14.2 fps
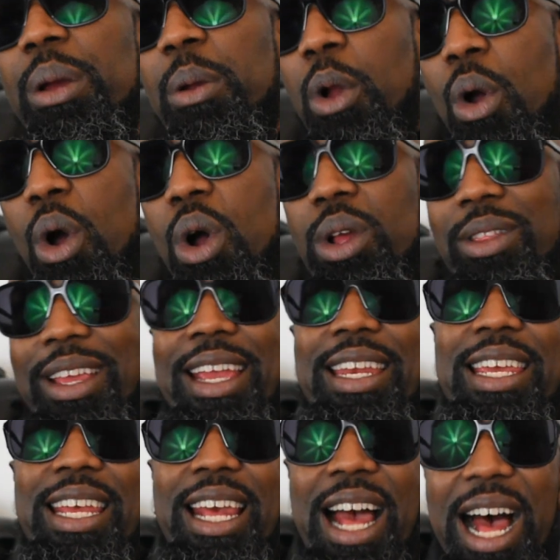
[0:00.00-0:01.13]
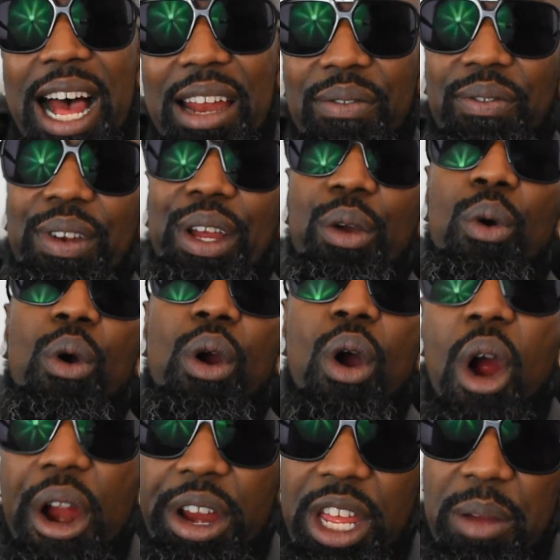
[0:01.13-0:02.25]
to cause any conflict or
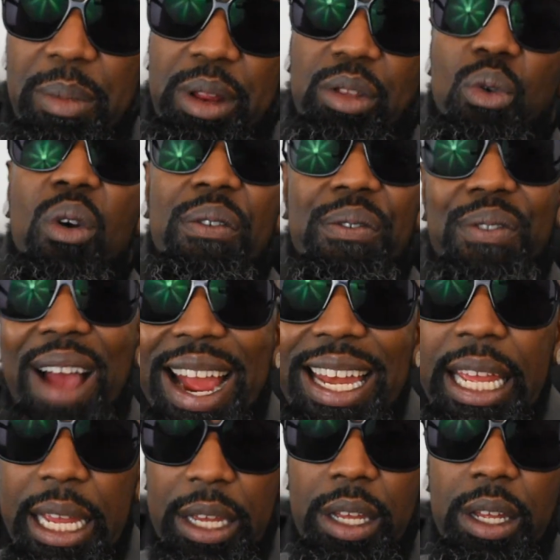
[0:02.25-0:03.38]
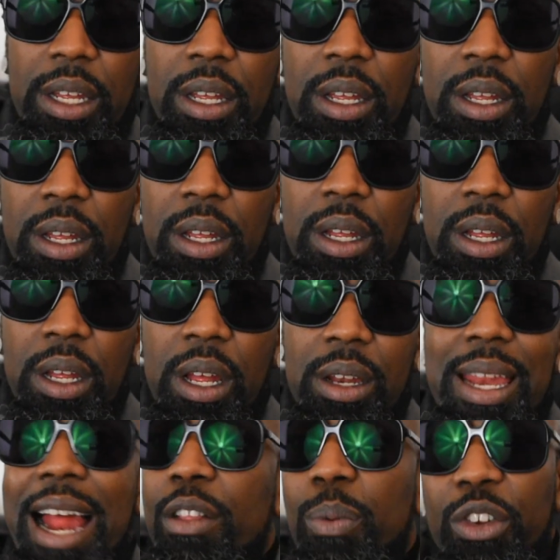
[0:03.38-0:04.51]
arguments or fighting.
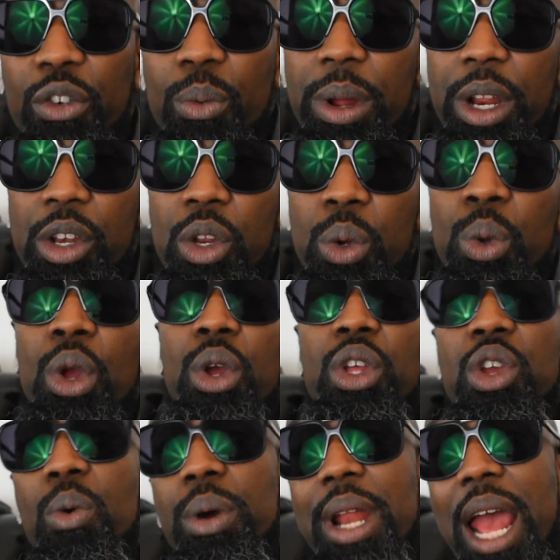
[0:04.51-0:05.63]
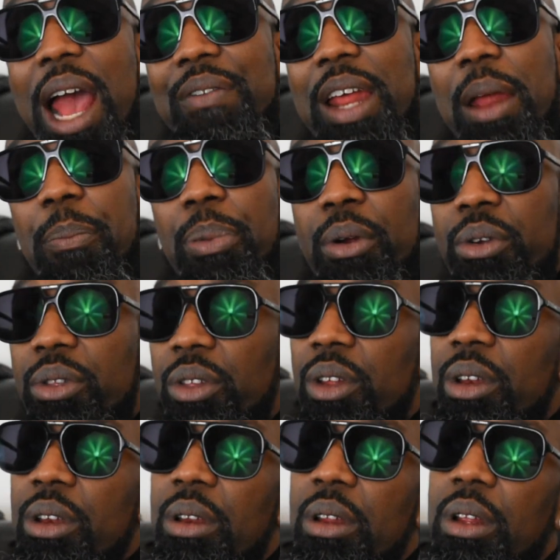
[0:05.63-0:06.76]
That's what you want to do. You want to have that
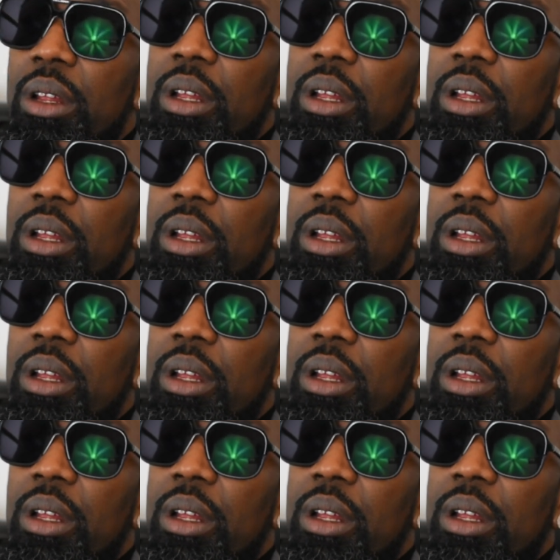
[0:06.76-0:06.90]
person